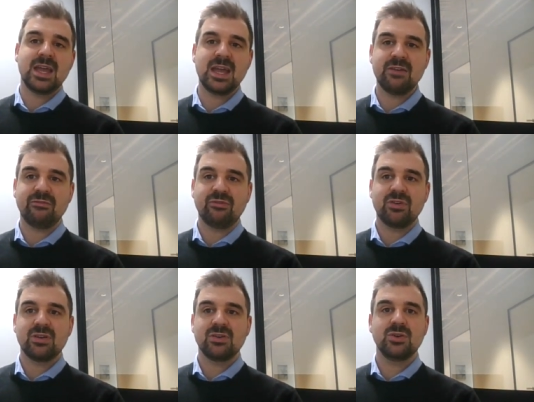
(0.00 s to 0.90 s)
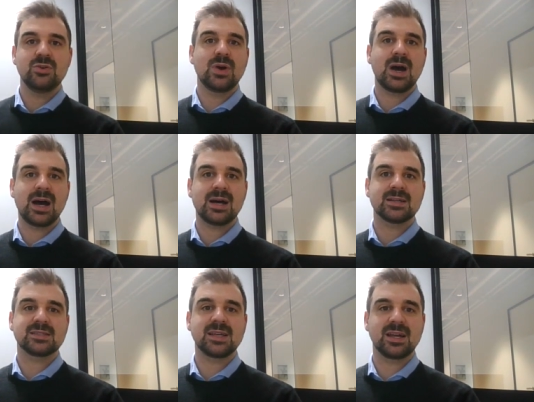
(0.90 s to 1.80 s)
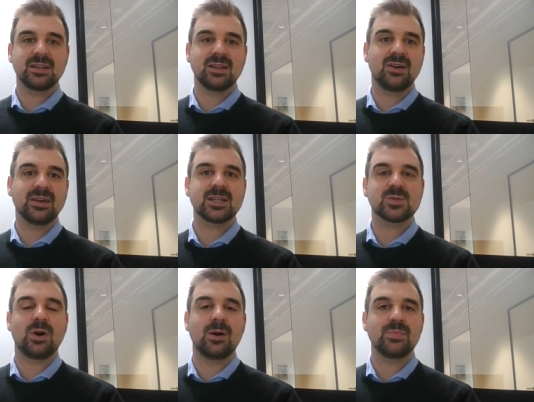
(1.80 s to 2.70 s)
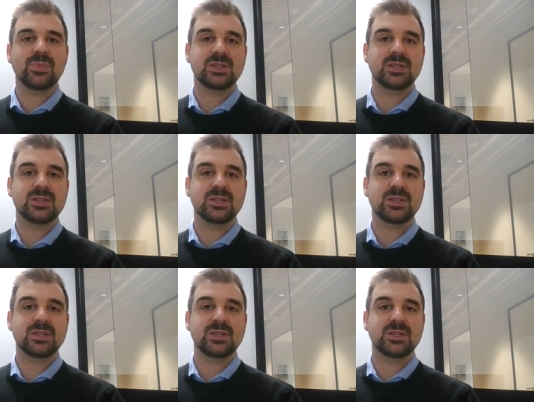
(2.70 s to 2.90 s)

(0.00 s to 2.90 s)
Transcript: If you are staying on the line, guess what?